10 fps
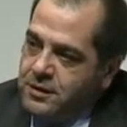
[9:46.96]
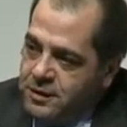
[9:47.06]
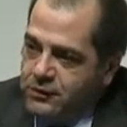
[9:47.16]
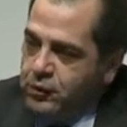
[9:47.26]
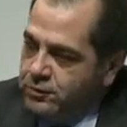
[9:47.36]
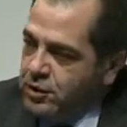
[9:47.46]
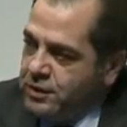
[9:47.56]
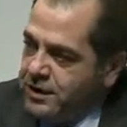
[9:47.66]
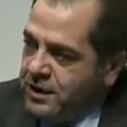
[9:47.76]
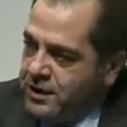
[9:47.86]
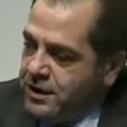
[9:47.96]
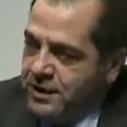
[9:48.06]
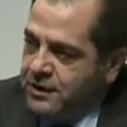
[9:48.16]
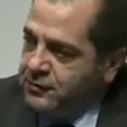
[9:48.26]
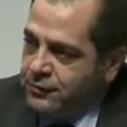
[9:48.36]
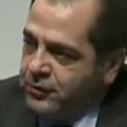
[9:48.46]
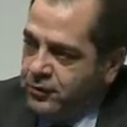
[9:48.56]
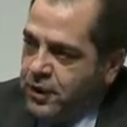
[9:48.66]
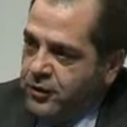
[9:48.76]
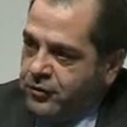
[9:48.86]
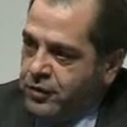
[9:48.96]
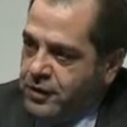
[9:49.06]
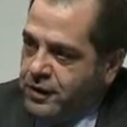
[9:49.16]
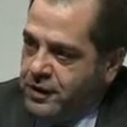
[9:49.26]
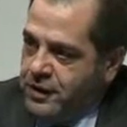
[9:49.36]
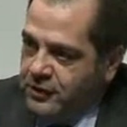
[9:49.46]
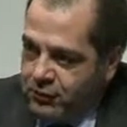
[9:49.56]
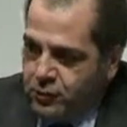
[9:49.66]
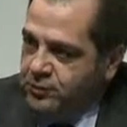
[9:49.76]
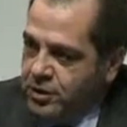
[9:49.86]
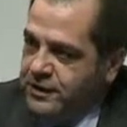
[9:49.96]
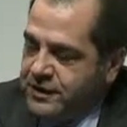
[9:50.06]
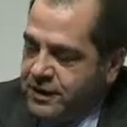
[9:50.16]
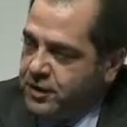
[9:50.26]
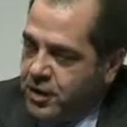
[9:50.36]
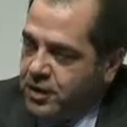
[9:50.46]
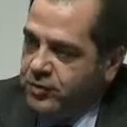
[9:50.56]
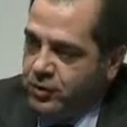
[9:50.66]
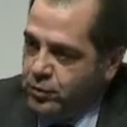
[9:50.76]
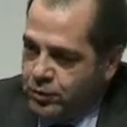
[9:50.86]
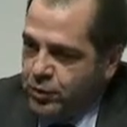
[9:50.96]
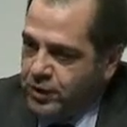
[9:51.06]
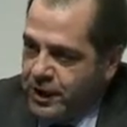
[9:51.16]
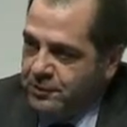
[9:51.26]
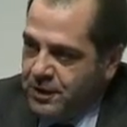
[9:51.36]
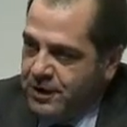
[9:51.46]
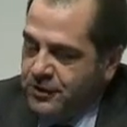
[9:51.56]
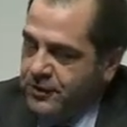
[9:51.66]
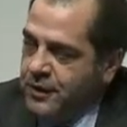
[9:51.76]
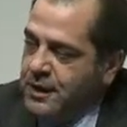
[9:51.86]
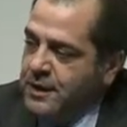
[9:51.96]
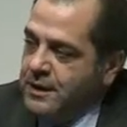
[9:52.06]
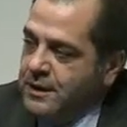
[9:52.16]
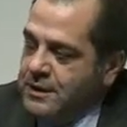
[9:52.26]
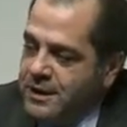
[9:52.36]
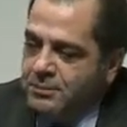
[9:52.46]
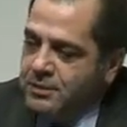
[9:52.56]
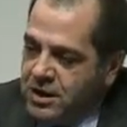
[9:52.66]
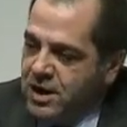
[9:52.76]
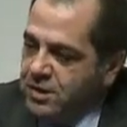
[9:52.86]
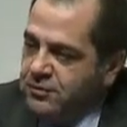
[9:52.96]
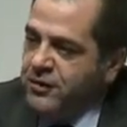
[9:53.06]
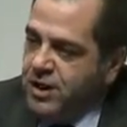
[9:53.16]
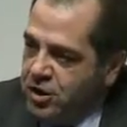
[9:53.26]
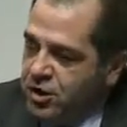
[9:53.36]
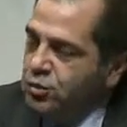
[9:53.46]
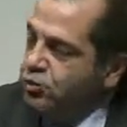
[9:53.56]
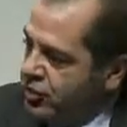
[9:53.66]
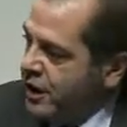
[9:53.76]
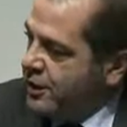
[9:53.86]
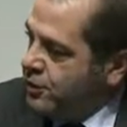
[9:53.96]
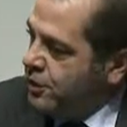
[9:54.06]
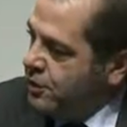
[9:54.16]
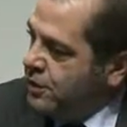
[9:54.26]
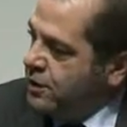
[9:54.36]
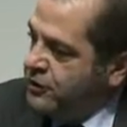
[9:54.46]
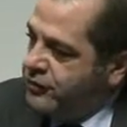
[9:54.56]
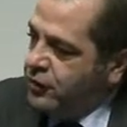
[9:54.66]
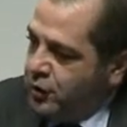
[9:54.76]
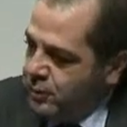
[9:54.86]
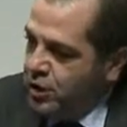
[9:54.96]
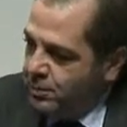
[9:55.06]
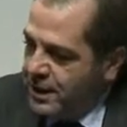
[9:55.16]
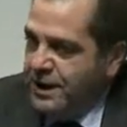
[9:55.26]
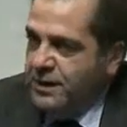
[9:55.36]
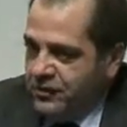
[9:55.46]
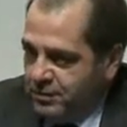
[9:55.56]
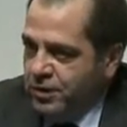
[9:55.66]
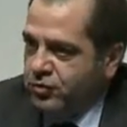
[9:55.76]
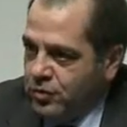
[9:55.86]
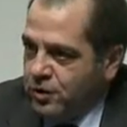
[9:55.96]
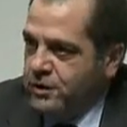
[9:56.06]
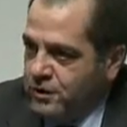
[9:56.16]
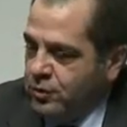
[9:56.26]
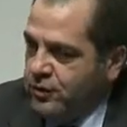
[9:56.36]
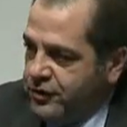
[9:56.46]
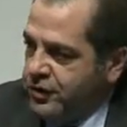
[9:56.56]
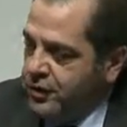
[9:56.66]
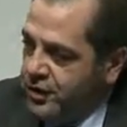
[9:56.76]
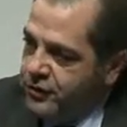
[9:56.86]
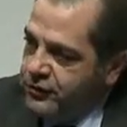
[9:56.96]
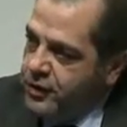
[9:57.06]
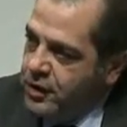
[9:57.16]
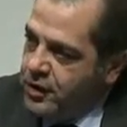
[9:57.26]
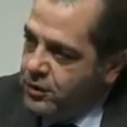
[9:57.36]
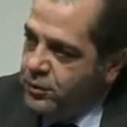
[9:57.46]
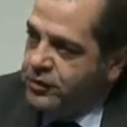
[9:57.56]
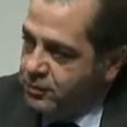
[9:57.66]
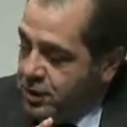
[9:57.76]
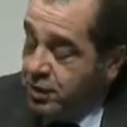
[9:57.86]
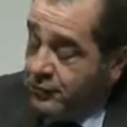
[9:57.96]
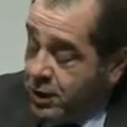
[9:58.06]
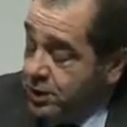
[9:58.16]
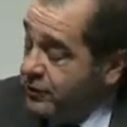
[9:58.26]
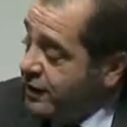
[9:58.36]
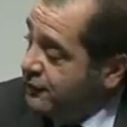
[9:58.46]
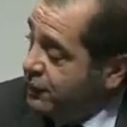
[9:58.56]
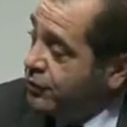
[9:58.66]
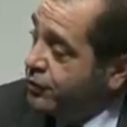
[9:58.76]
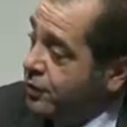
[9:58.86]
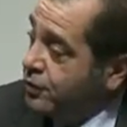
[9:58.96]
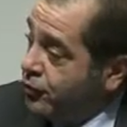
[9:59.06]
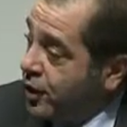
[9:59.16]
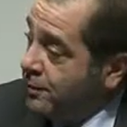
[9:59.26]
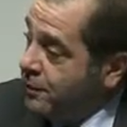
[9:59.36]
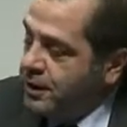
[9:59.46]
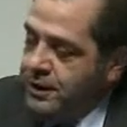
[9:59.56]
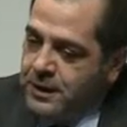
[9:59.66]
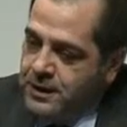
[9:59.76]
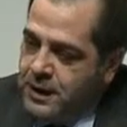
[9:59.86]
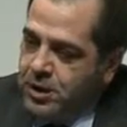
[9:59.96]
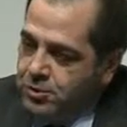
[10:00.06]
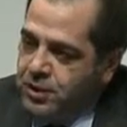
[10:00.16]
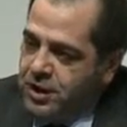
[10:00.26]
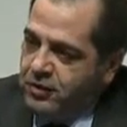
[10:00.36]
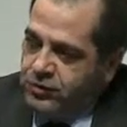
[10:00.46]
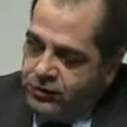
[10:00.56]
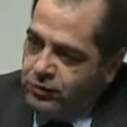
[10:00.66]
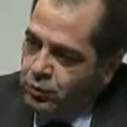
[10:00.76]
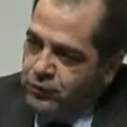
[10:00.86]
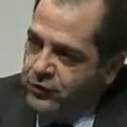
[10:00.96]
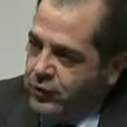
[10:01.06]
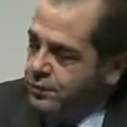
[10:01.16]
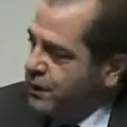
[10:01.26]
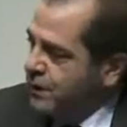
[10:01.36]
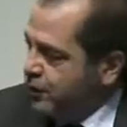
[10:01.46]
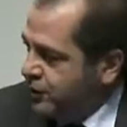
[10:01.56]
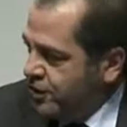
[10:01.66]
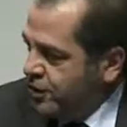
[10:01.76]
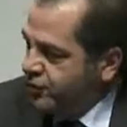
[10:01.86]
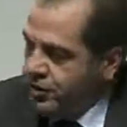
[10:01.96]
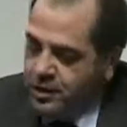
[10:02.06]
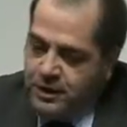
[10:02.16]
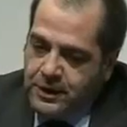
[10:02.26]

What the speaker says: if we build an infrastructure, if we build the technology, and we put it in that place, it becomes a new channel. So our mailman, especially in the recent years with mail volumes that unfortunately are dropping and communications are moving from paper to digital,